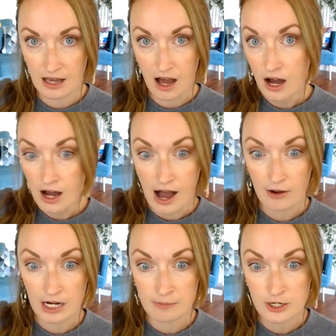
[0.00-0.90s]
How
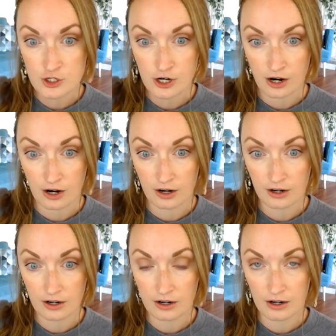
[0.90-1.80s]
can I make sure
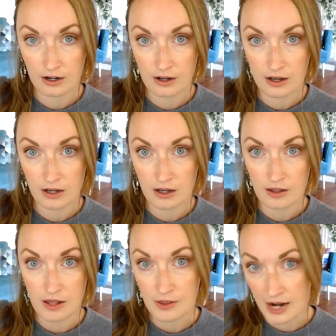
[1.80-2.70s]

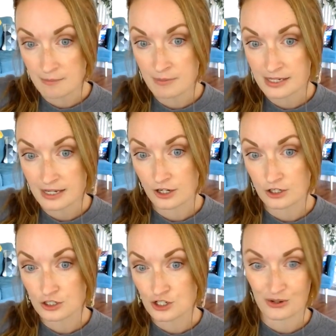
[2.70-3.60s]
that I'm making a
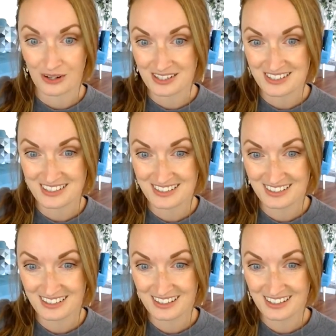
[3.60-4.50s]
good choice?
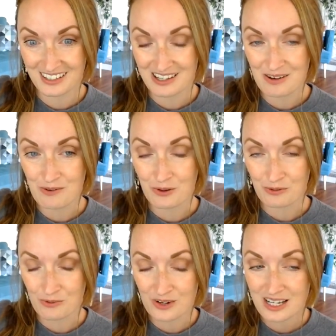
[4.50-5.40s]
When
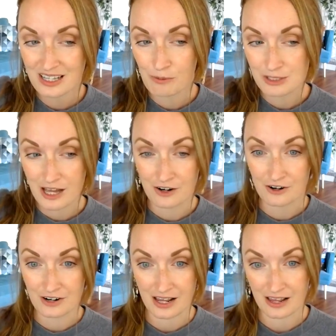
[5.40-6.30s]
really what's
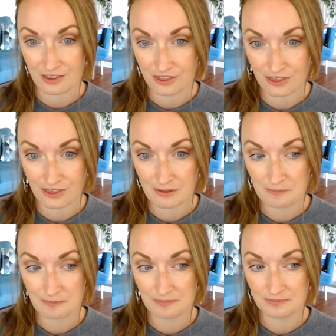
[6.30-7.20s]
underneath
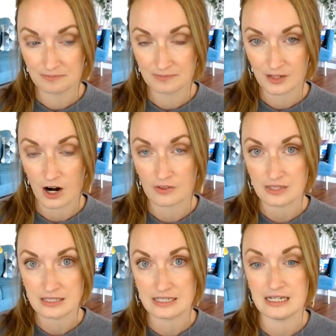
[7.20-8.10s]
are
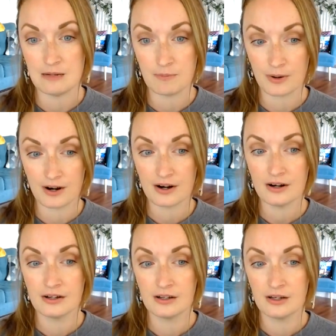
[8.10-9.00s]
these deeper
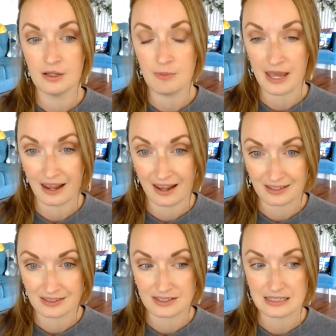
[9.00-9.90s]

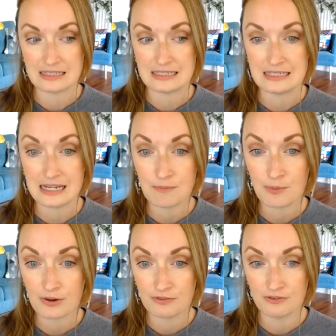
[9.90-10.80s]
pains, these
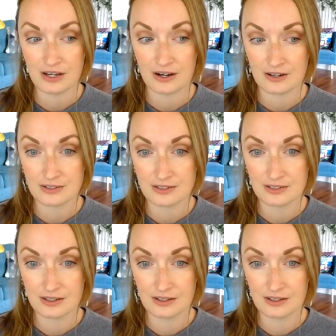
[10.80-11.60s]
deeper fears.